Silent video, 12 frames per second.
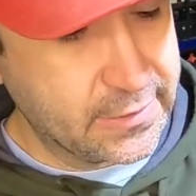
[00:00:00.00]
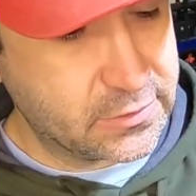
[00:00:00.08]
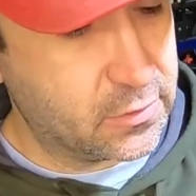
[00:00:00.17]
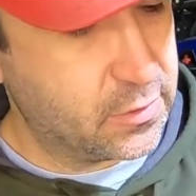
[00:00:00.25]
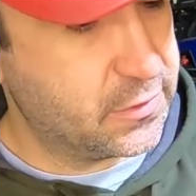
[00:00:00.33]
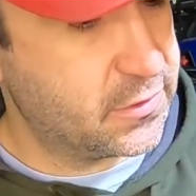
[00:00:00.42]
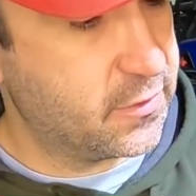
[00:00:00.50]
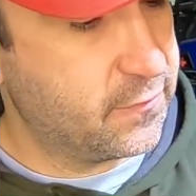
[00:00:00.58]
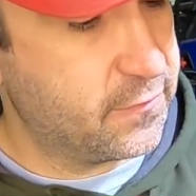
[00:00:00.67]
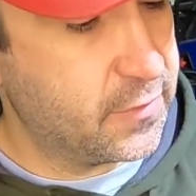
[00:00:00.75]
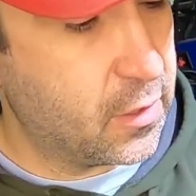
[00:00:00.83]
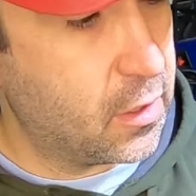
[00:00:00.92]
action on it's
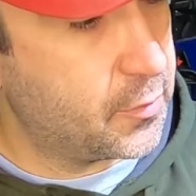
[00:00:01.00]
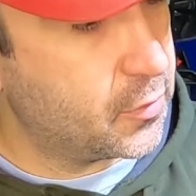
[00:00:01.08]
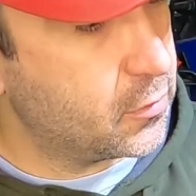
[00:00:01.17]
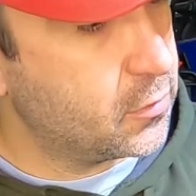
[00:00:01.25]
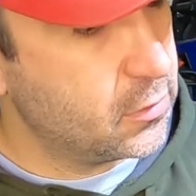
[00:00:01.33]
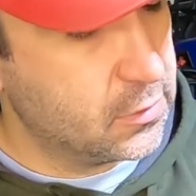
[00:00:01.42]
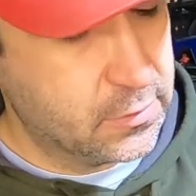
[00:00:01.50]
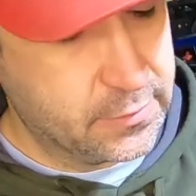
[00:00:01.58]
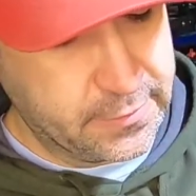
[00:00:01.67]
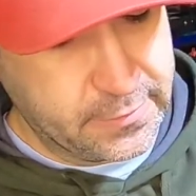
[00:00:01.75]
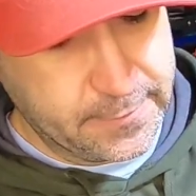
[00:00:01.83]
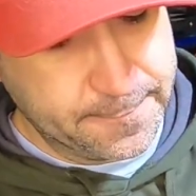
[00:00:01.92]
phenomenal.
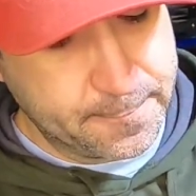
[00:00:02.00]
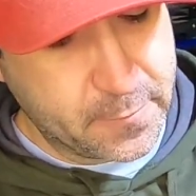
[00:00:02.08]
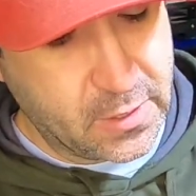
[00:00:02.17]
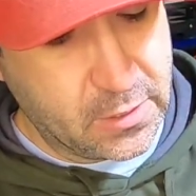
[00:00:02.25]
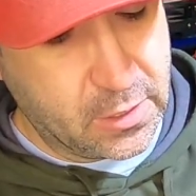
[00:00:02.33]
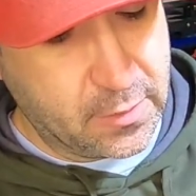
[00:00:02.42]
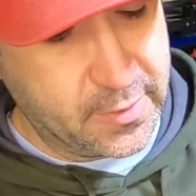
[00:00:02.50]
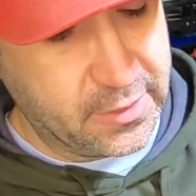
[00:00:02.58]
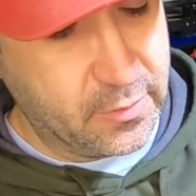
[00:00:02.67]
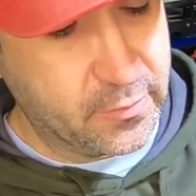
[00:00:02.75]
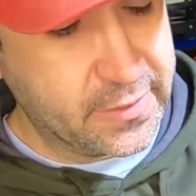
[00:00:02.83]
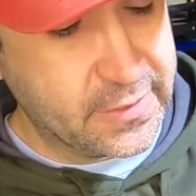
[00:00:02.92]

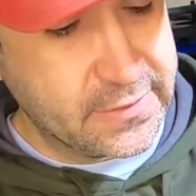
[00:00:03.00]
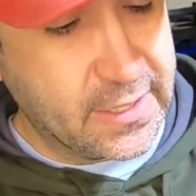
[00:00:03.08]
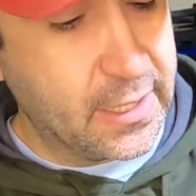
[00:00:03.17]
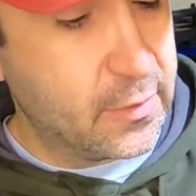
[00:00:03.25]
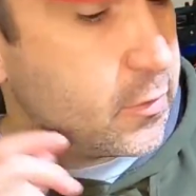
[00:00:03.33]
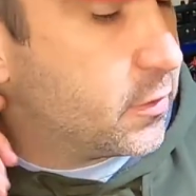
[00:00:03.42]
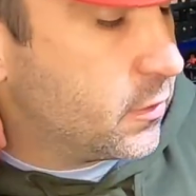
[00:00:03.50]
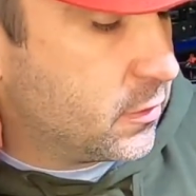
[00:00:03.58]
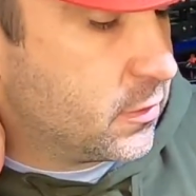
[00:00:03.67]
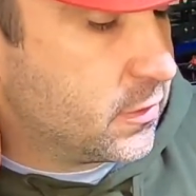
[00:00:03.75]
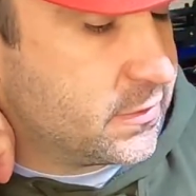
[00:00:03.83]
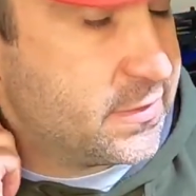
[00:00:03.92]
Again, with that Daiwa
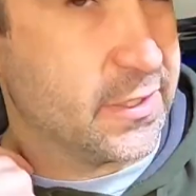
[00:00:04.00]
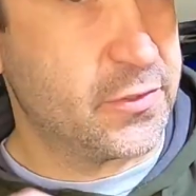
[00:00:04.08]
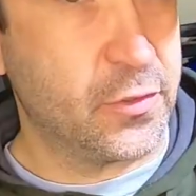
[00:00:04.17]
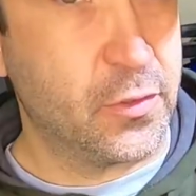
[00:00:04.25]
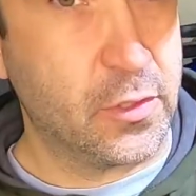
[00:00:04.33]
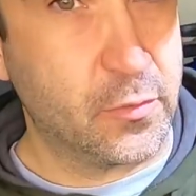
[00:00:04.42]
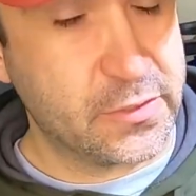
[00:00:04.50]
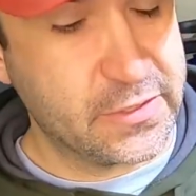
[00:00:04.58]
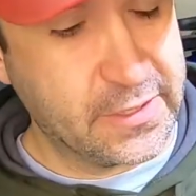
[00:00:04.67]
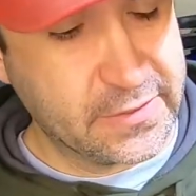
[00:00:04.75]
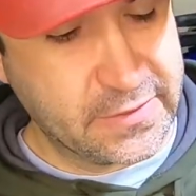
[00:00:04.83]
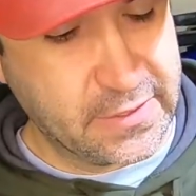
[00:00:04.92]
Tatula, which
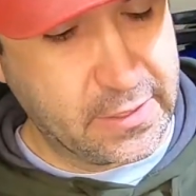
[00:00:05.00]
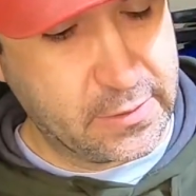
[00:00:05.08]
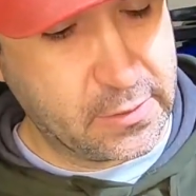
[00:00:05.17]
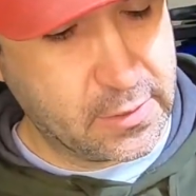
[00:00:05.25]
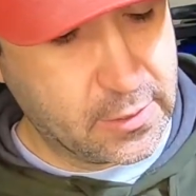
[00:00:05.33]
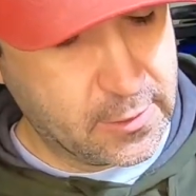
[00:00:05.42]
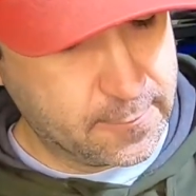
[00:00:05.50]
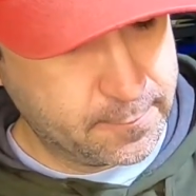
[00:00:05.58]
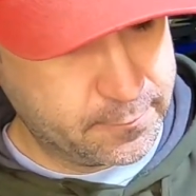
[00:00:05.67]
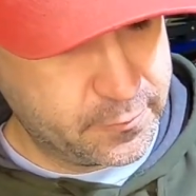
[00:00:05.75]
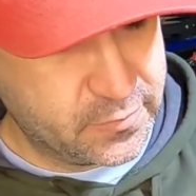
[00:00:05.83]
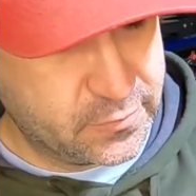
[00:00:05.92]
has that
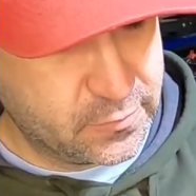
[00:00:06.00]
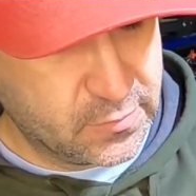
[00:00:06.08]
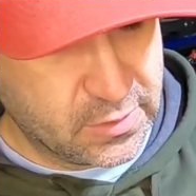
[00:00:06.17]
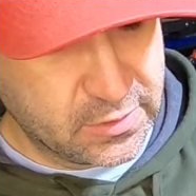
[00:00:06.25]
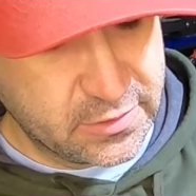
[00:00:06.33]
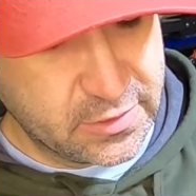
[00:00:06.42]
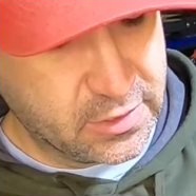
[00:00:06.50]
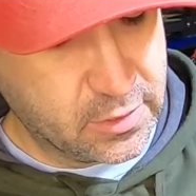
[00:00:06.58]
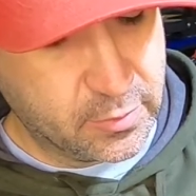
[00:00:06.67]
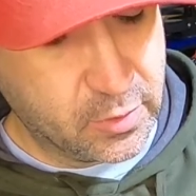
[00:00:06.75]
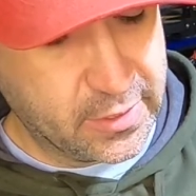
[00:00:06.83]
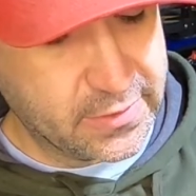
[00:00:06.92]

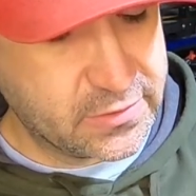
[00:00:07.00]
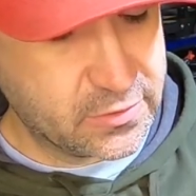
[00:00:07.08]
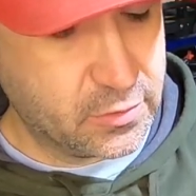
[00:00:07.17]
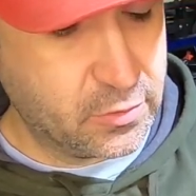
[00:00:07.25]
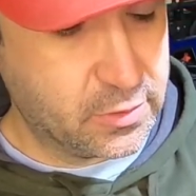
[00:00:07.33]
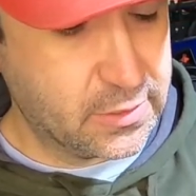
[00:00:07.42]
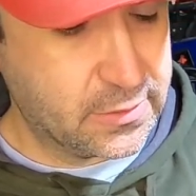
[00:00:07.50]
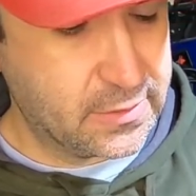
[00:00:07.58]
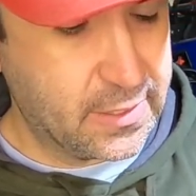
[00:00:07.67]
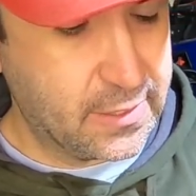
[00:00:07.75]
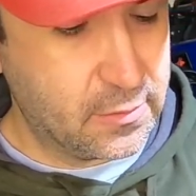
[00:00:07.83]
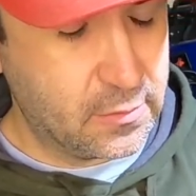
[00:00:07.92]
TWS, so you get
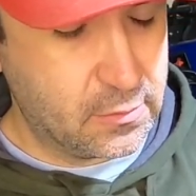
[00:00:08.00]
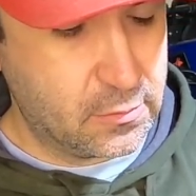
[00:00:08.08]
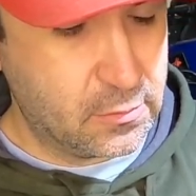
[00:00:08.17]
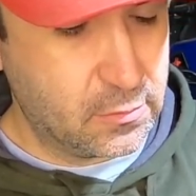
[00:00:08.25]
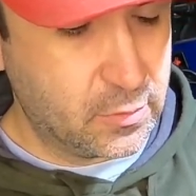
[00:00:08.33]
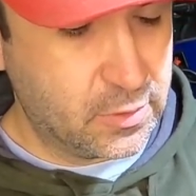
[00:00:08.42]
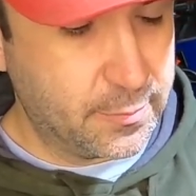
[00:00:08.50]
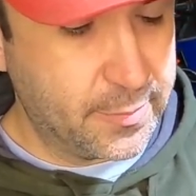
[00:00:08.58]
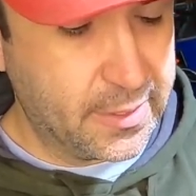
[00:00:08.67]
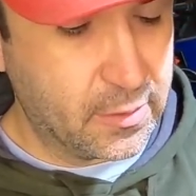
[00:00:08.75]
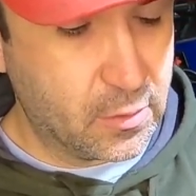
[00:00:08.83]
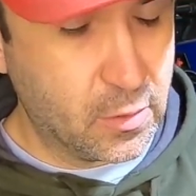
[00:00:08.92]
that when the
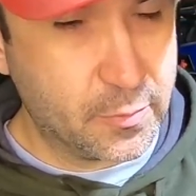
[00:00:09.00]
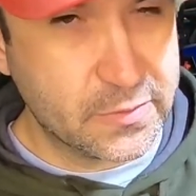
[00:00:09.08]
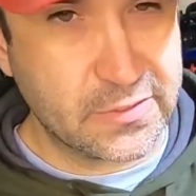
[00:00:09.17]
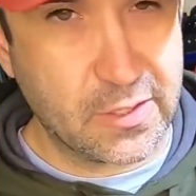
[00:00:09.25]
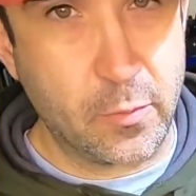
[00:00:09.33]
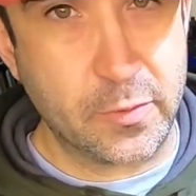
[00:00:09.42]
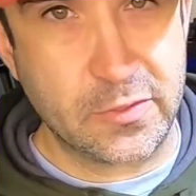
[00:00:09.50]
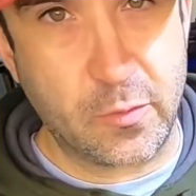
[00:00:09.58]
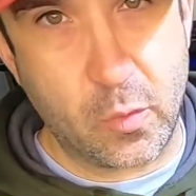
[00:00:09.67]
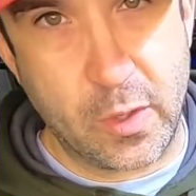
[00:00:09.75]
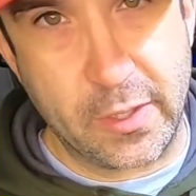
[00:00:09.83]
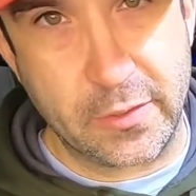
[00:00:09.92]
bail opens, it opens
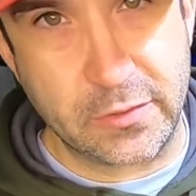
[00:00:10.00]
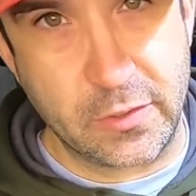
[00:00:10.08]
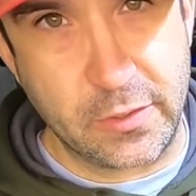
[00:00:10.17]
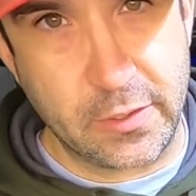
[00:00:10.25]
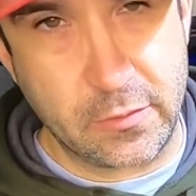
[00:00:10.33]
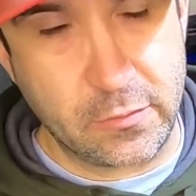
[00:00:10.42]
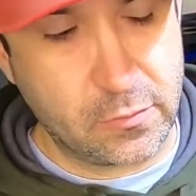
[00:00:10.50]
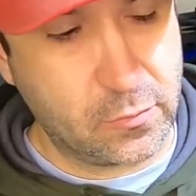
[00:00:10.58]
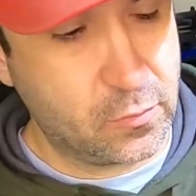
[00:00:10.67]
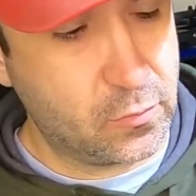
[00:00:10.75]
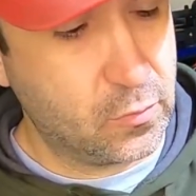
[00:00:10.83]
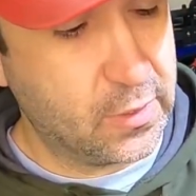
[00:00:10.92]
up wider, so you get
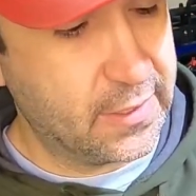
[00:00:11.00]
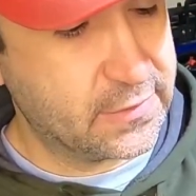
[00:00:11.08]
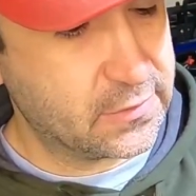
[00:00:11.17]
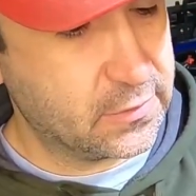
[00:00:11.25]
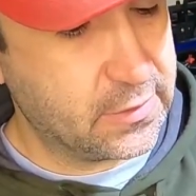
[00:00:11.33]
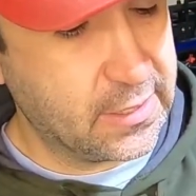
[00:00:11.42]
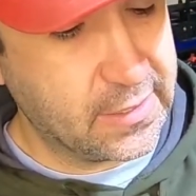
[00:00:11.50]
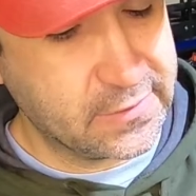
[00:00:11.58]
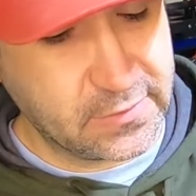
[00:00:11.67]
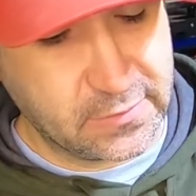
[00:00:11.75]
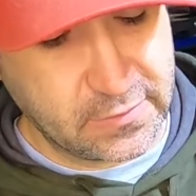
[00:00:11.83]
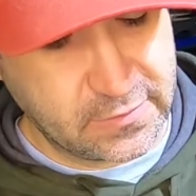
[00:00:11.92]
excellent
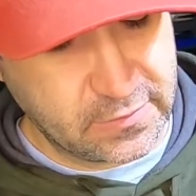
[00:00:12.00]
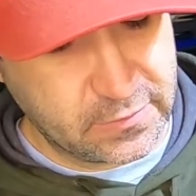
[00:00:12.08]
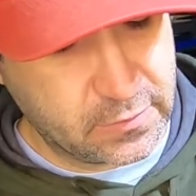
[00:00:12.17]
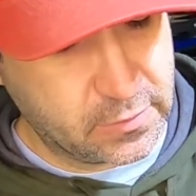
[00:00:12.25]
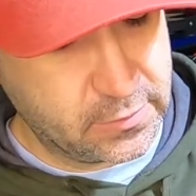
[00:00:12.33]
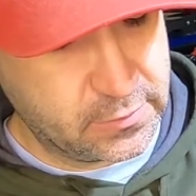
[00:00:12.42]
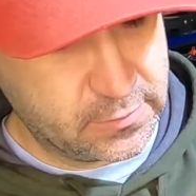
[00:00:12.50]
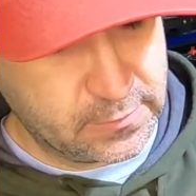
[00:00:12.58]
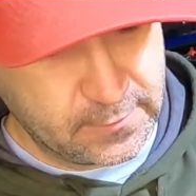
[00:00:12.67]
casting distance on it.